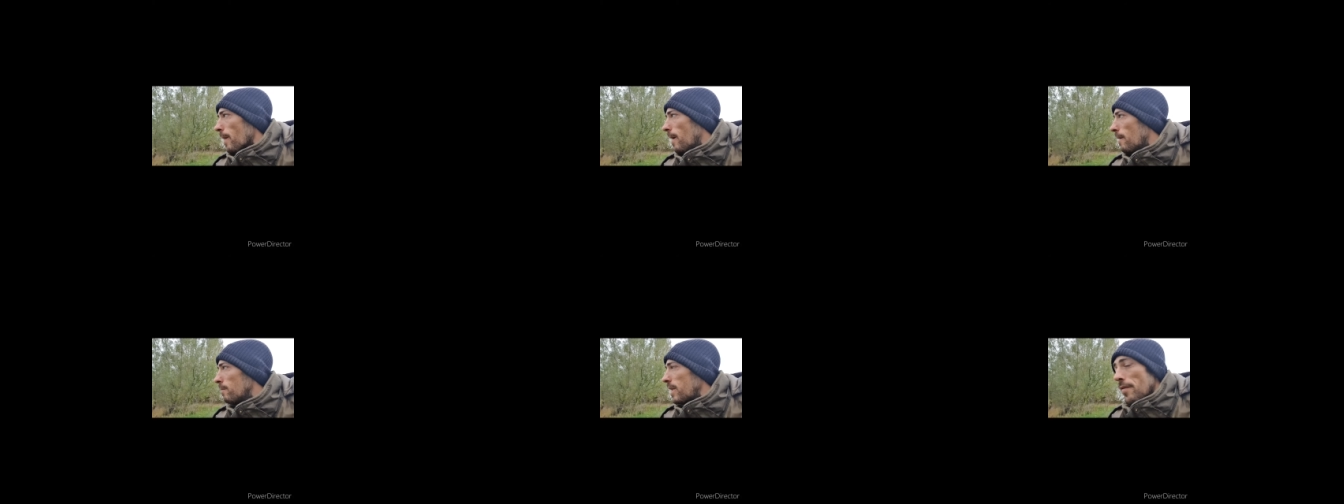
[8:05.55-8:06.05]

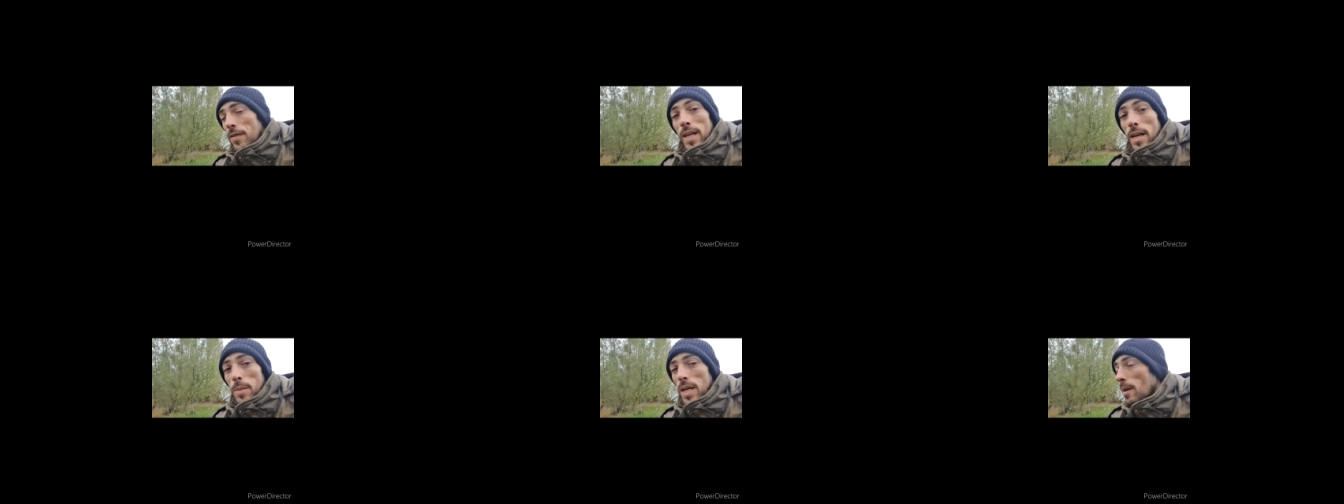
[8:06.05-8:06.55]
Um,
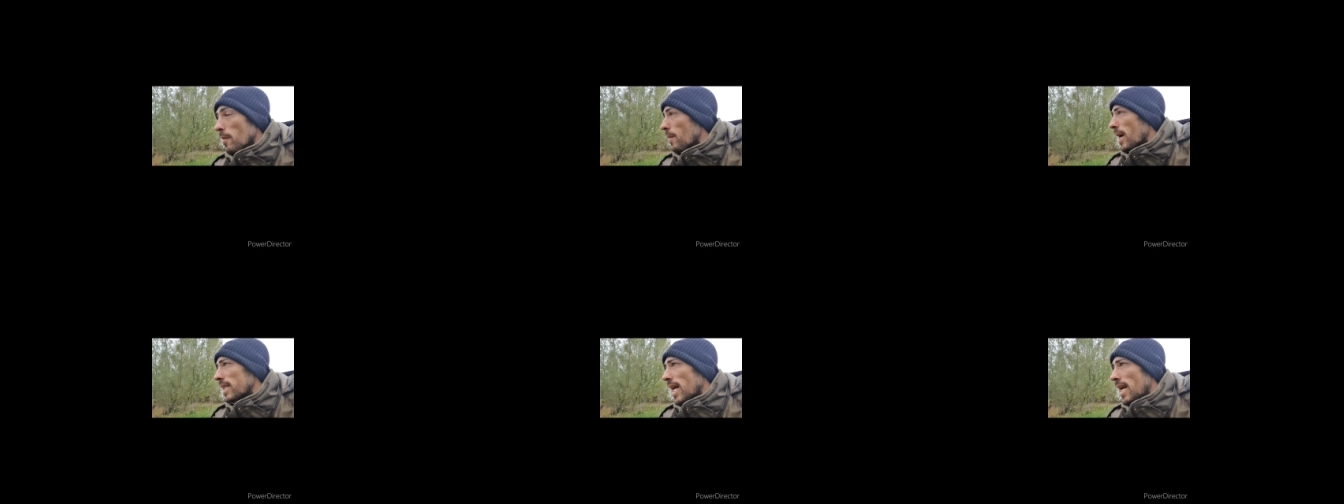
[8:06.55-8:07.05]
definitely going to be coming
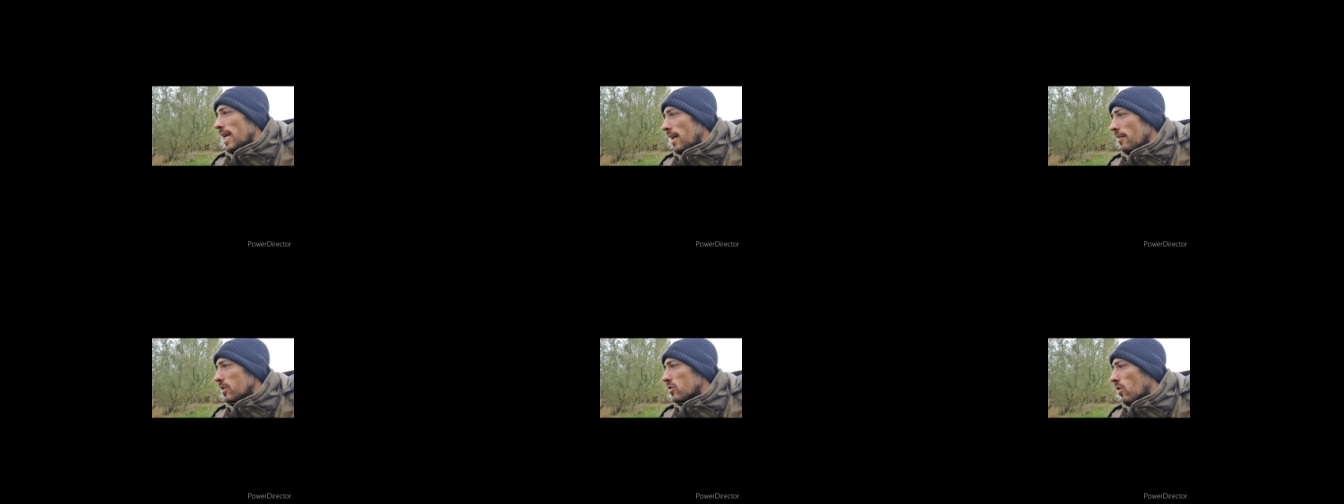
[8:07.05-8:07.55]
back down
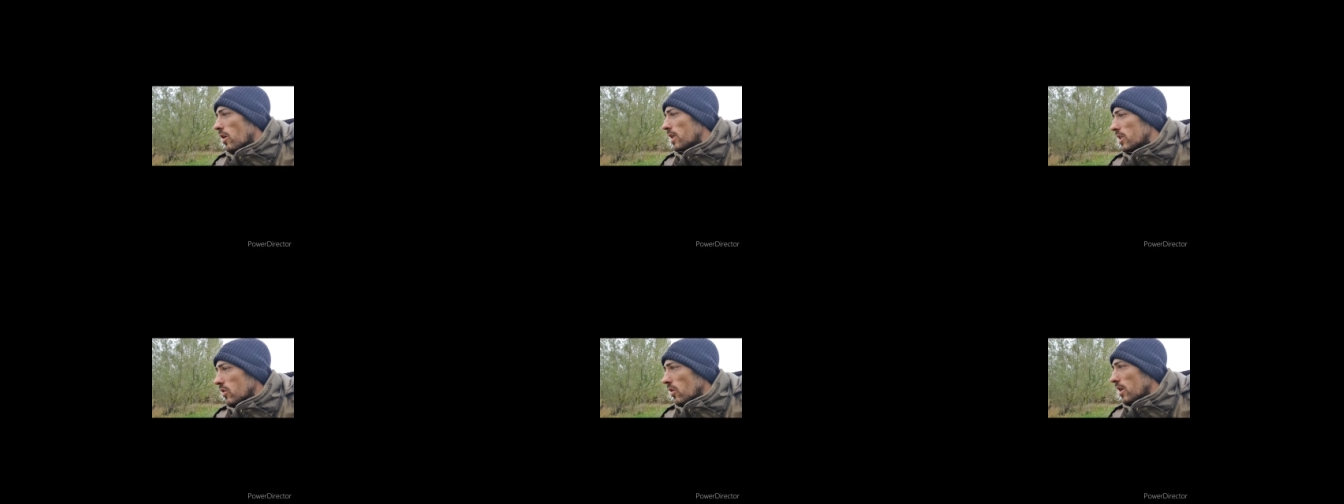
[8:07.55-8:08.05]
here and
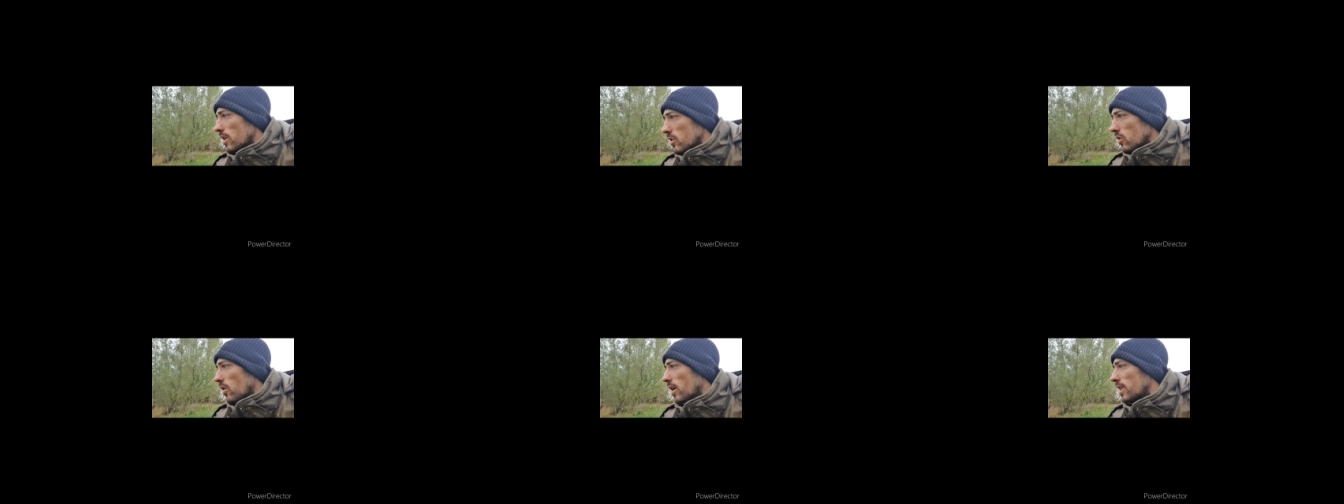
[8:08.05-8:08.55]
trying and trying
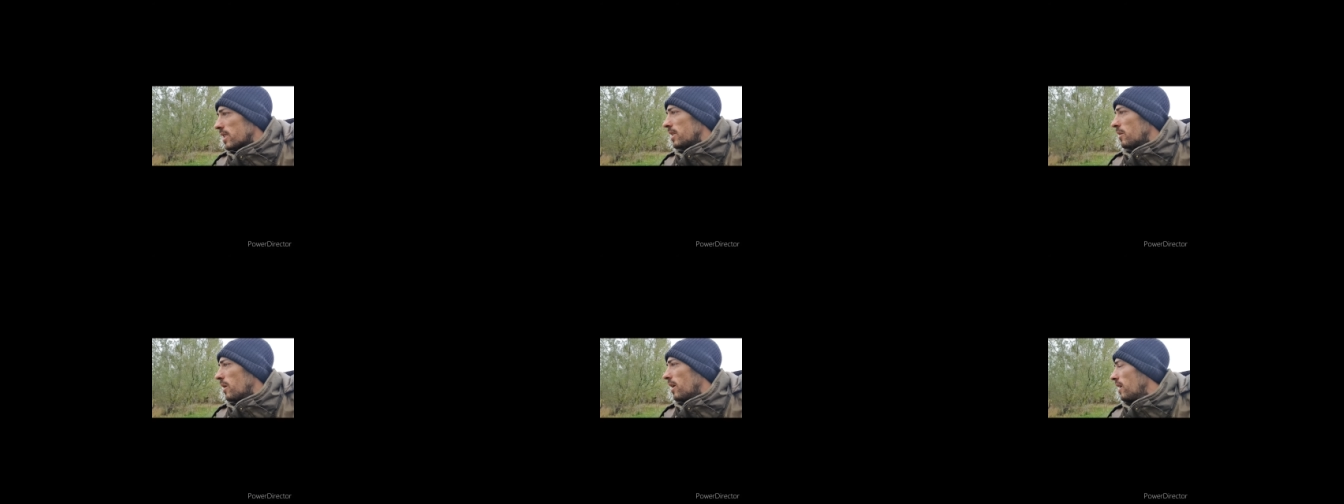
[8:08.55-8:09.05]
and trying
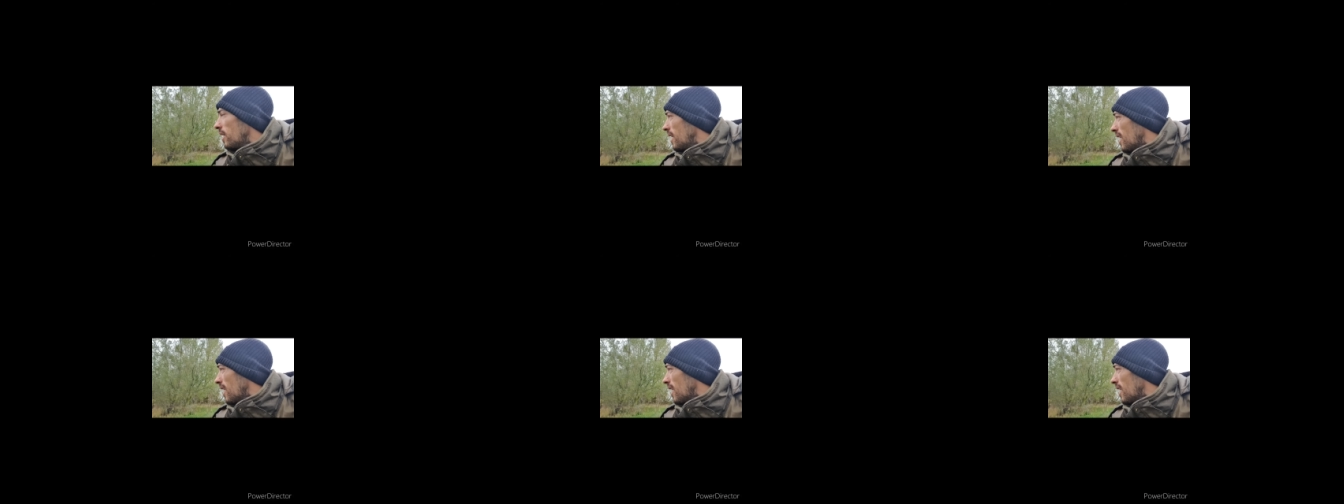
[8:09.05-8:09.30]
until uh,